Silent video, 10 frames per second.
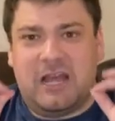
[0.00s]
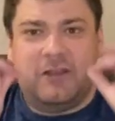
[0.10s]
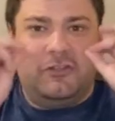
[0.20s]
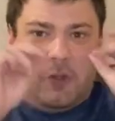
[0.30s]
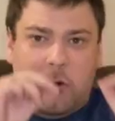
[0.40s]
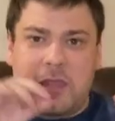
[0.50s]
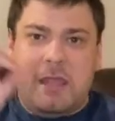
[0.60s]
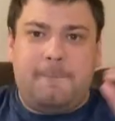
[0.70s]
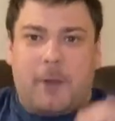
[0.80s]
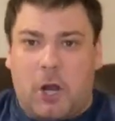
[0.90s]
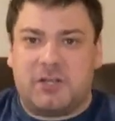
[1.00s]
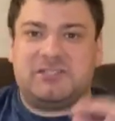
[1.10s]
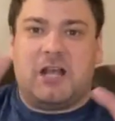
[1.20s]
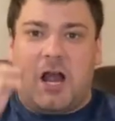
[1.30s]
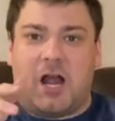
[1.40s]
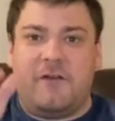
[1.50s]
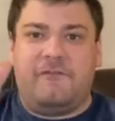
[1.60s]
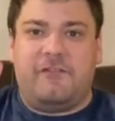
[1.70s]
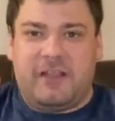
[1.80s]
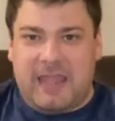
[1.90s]
annoying parts
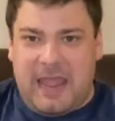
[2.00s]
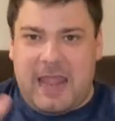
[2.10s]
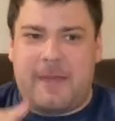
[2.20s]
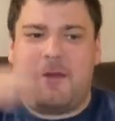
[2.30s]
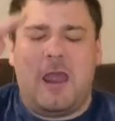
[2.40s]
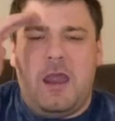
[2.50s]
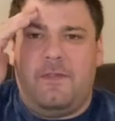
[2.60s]
of the game,